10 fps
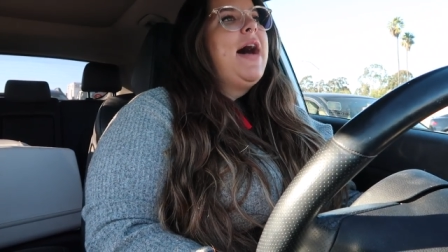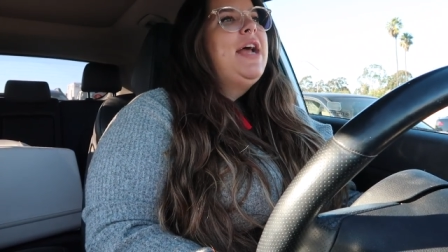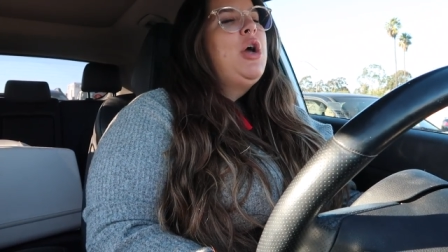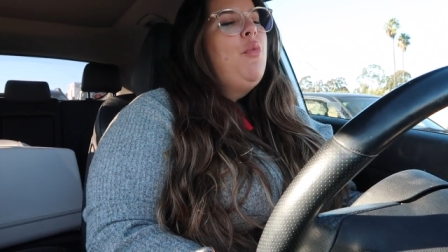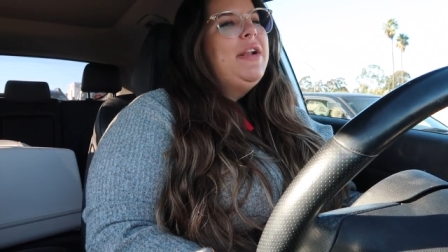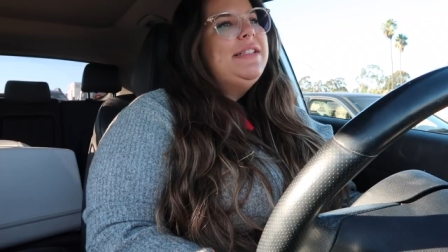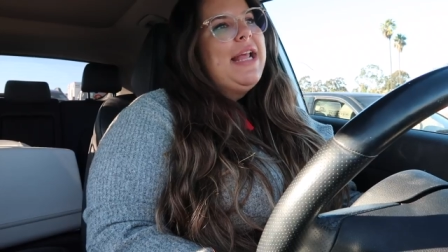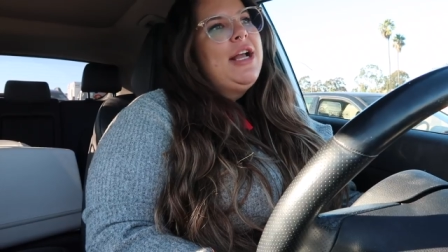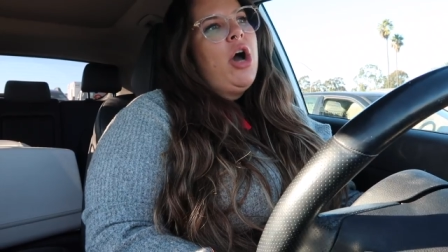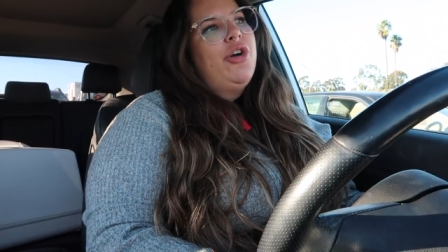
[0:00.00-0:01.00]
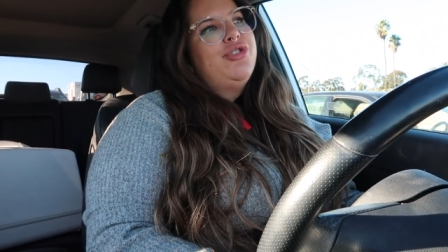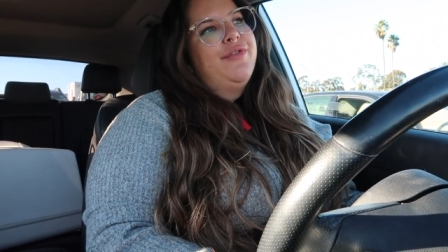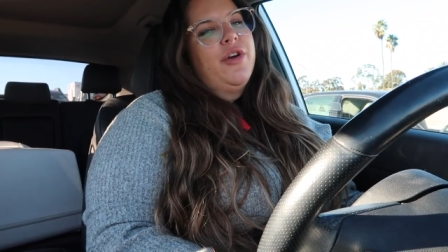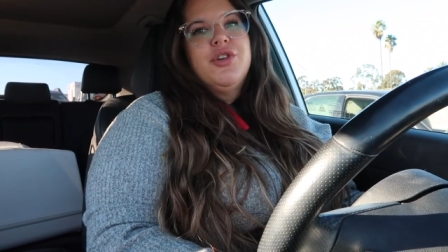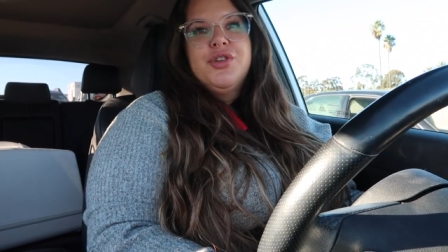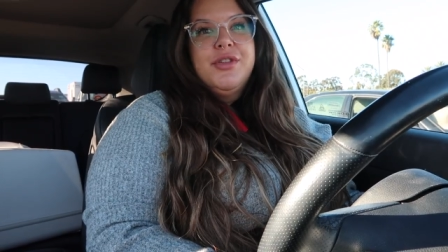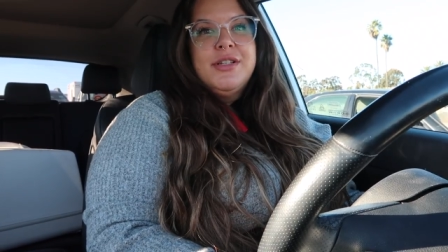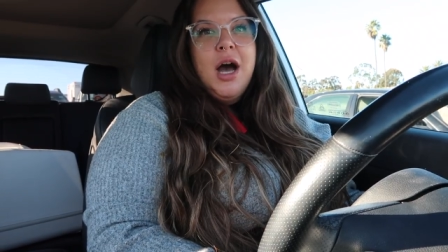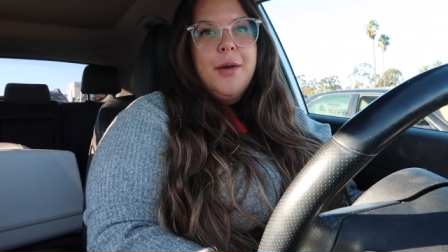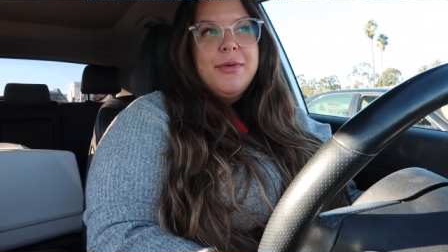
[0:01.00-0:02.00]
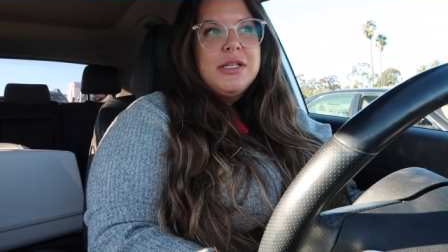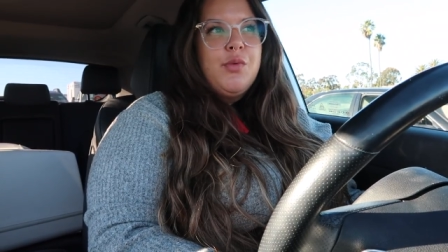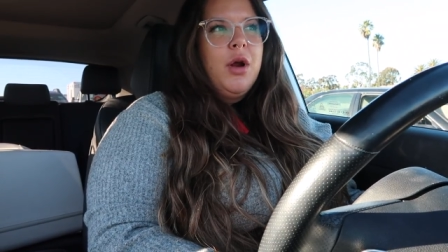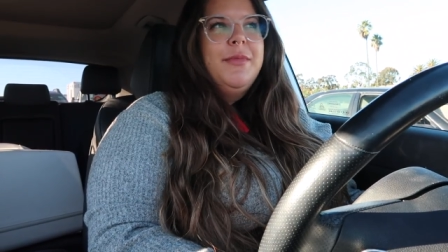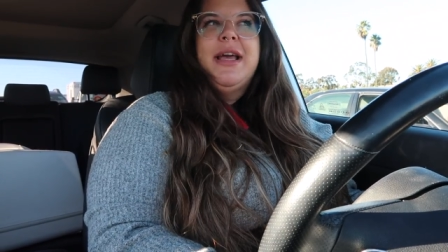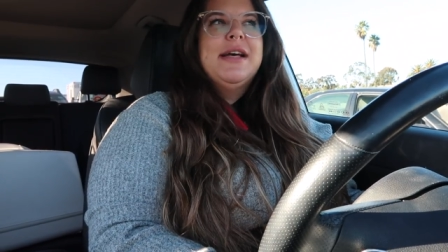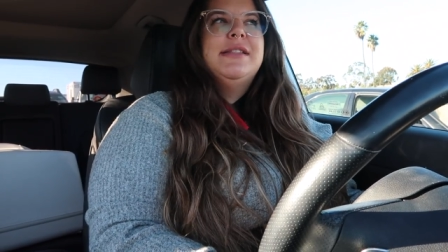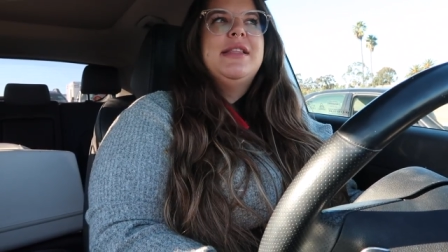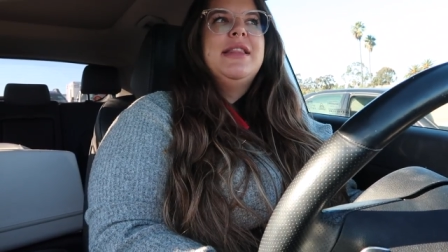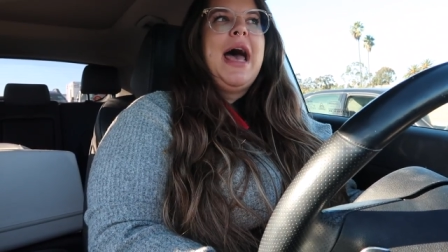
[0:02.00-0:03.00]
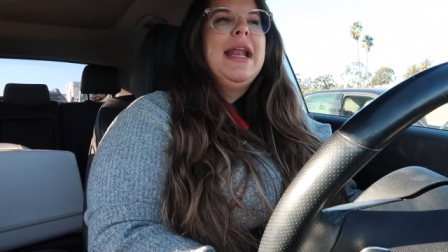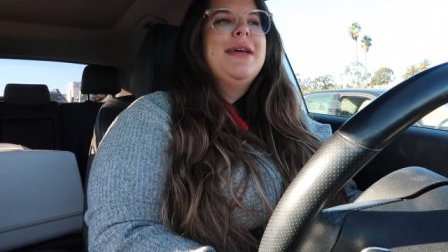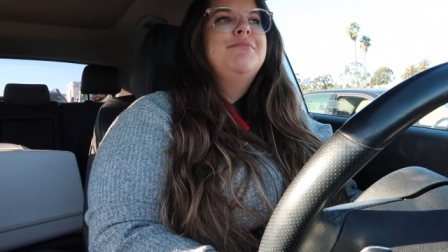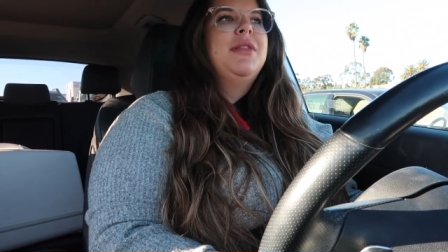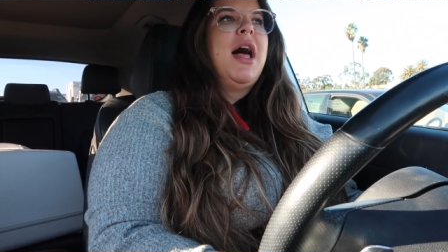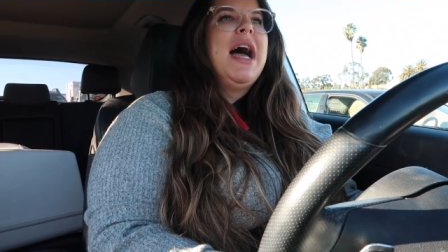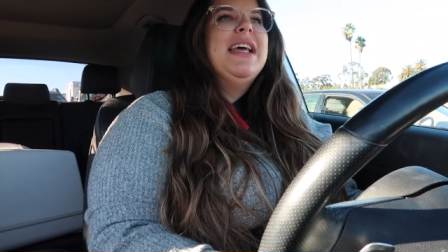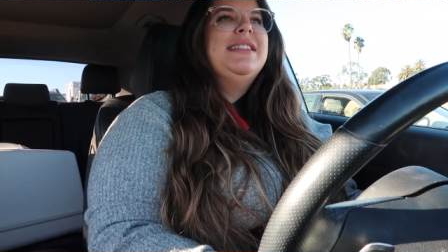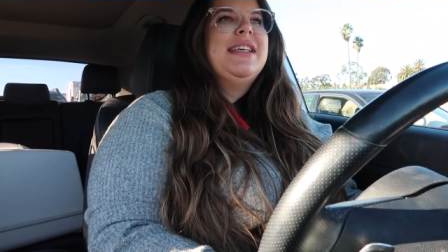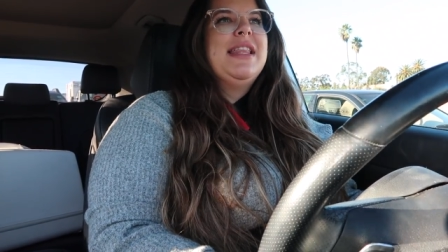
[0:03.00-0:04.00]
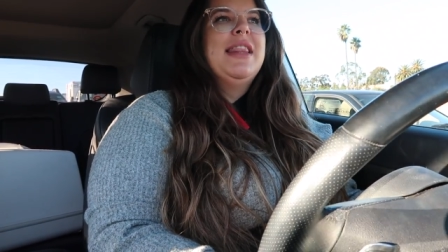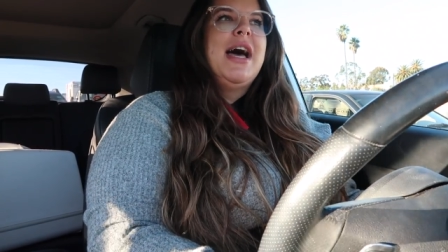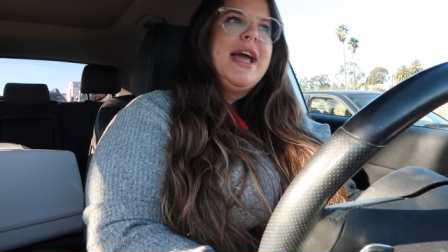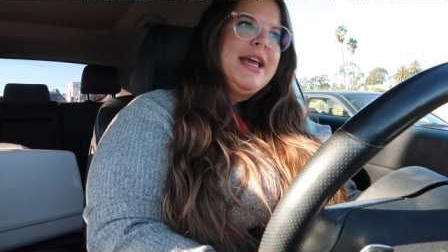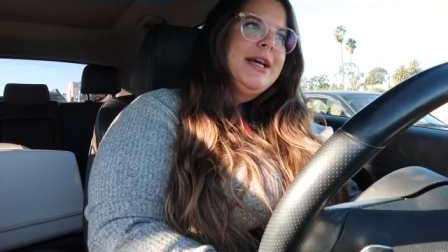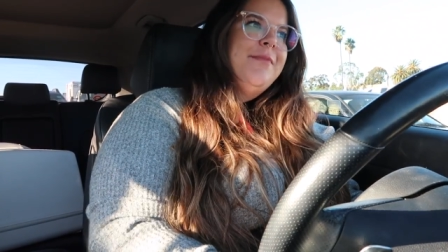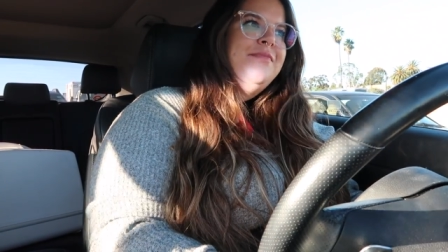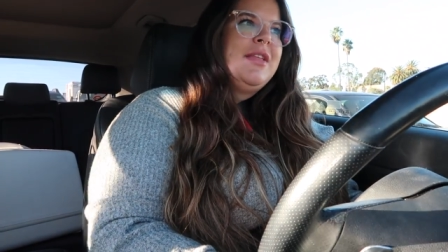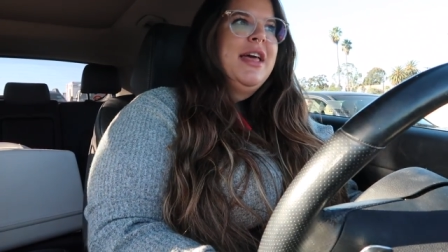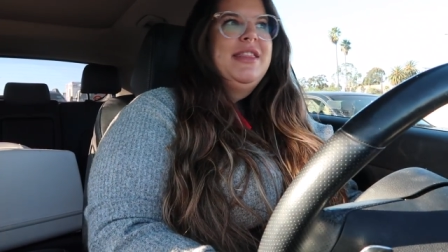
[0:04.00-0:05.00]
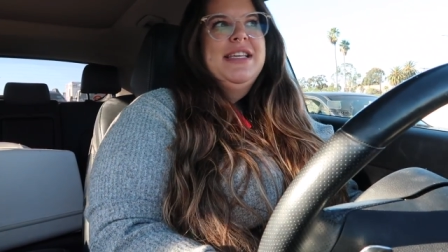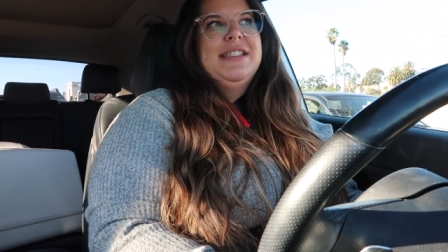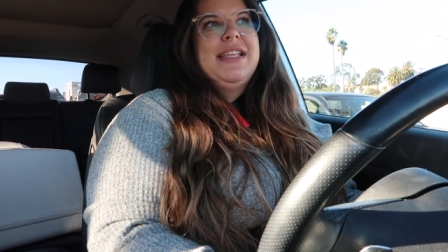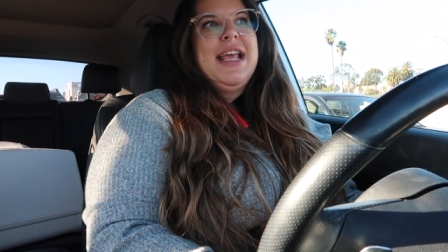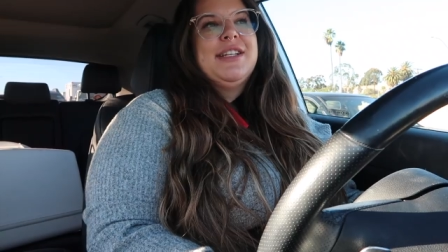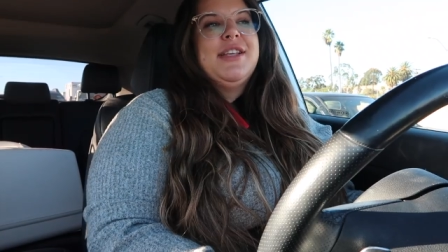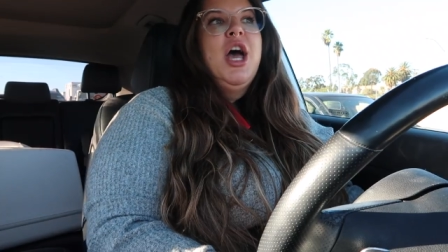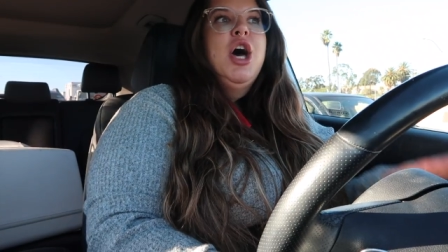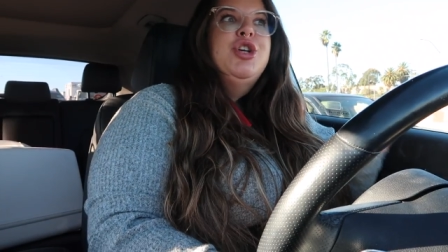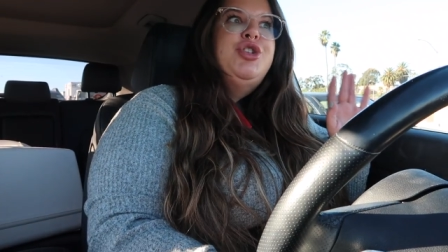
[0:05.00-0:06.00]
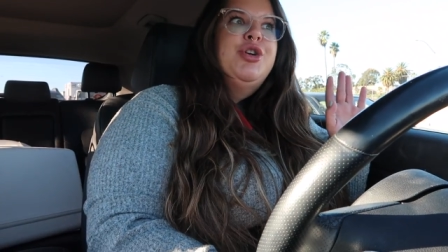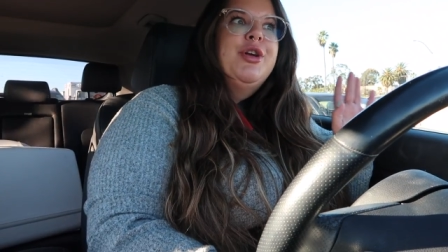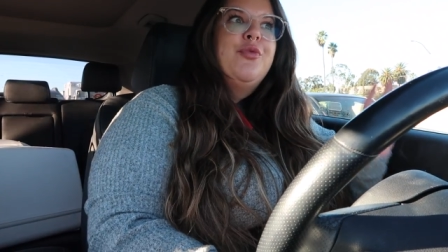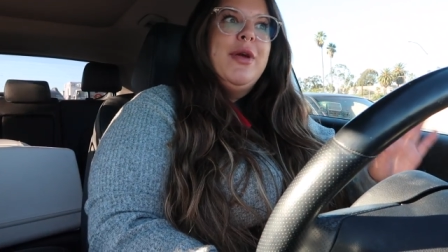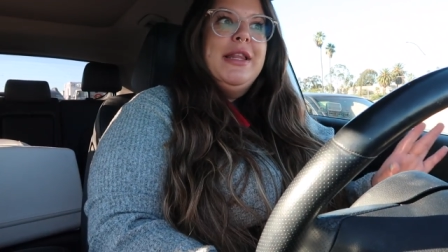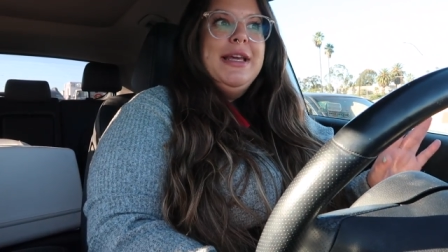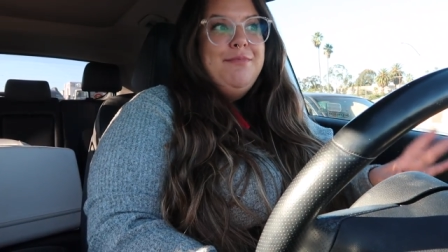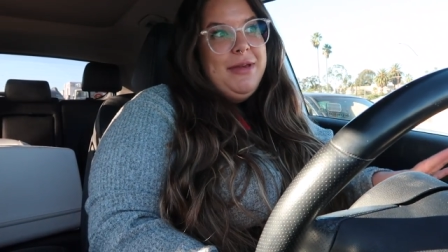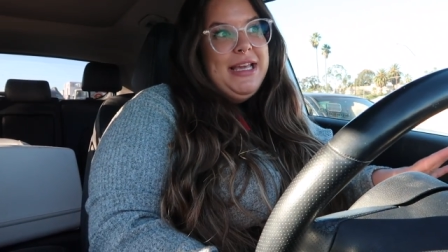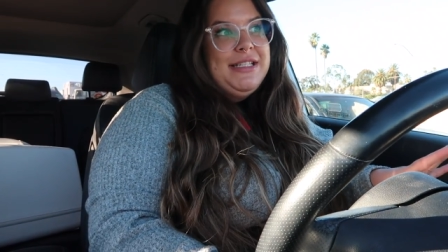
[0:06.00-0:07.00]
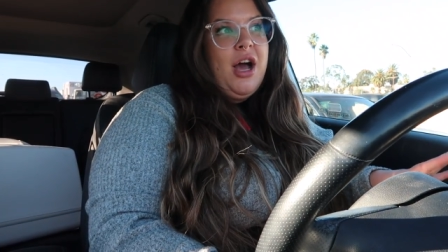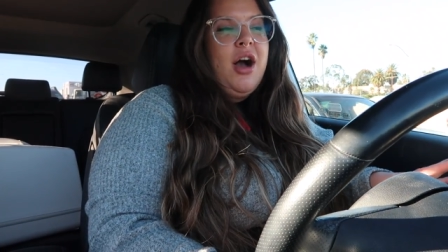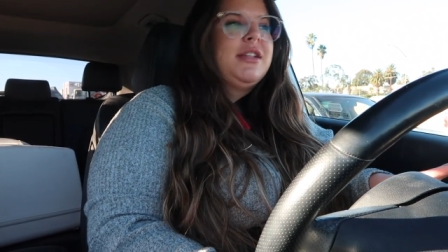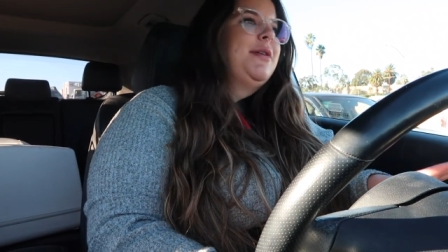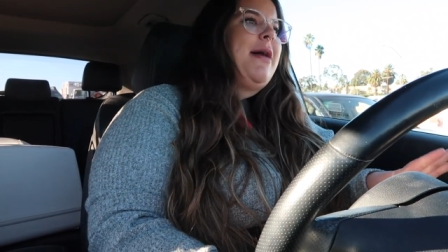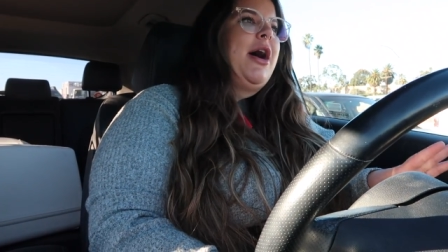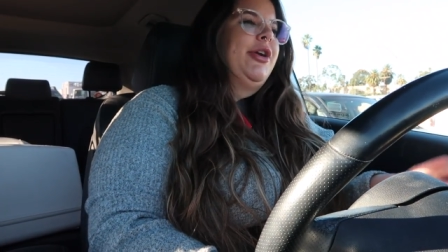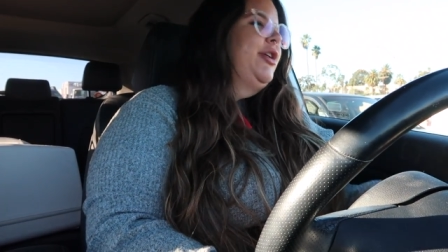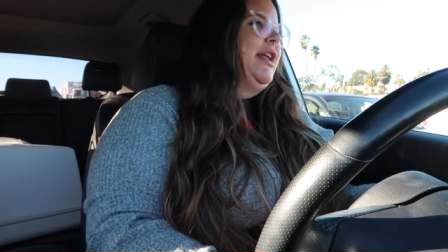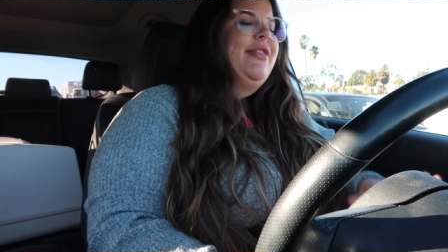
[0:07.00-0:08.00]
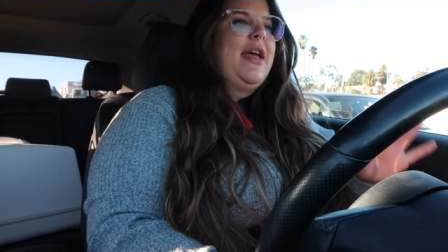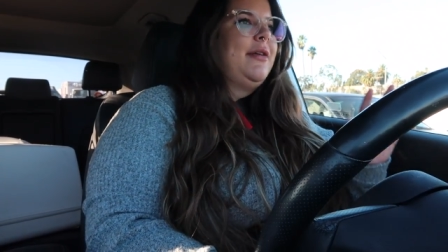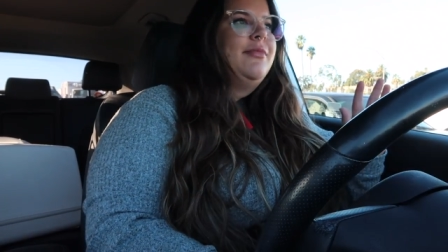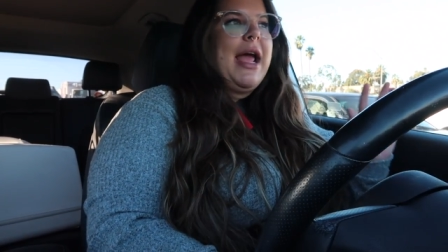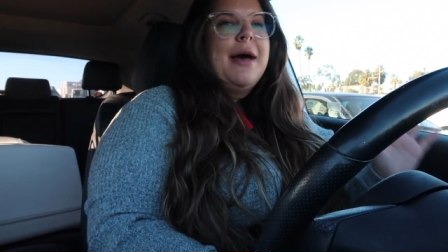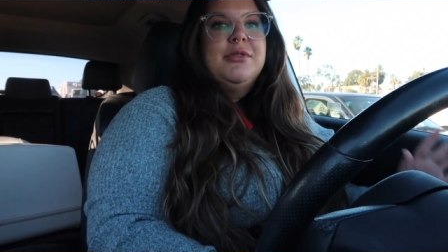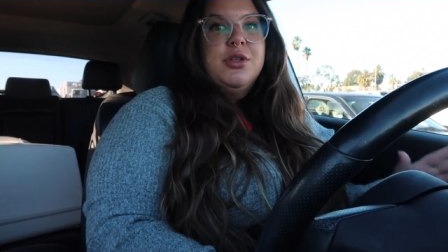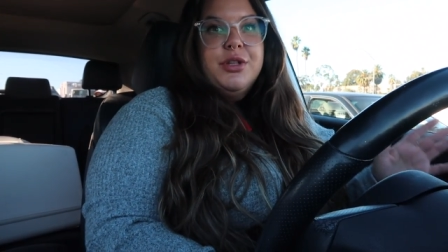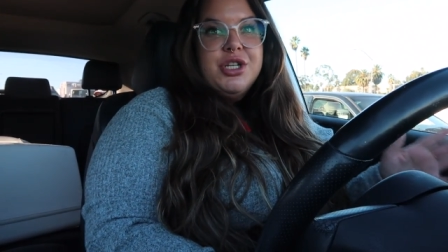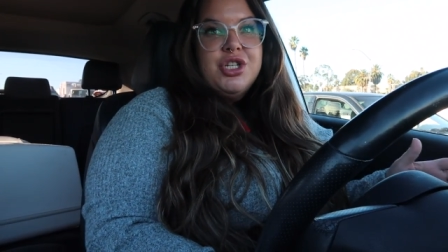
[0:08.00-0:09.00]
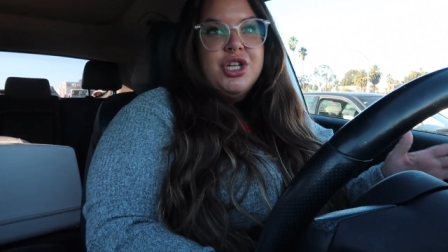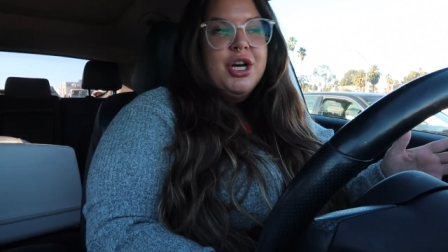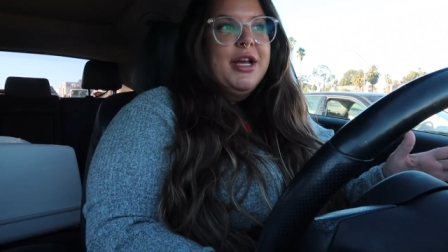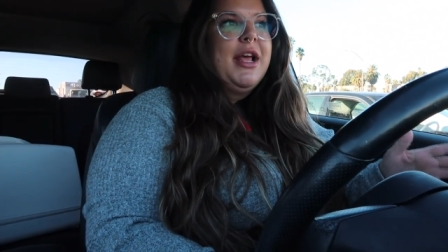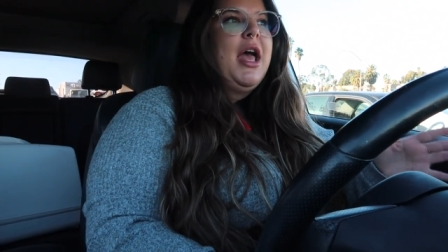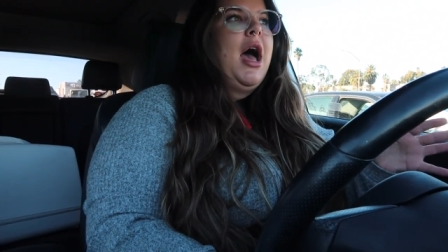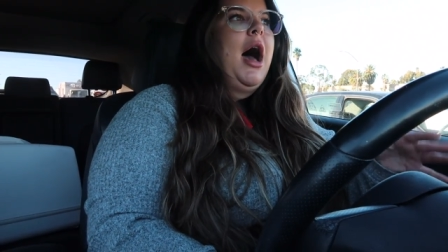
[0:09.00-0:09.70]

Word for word: I don't want to say controversial the topics were because that implies that like these things shouldn't really be talked about or anything. They absolutely should.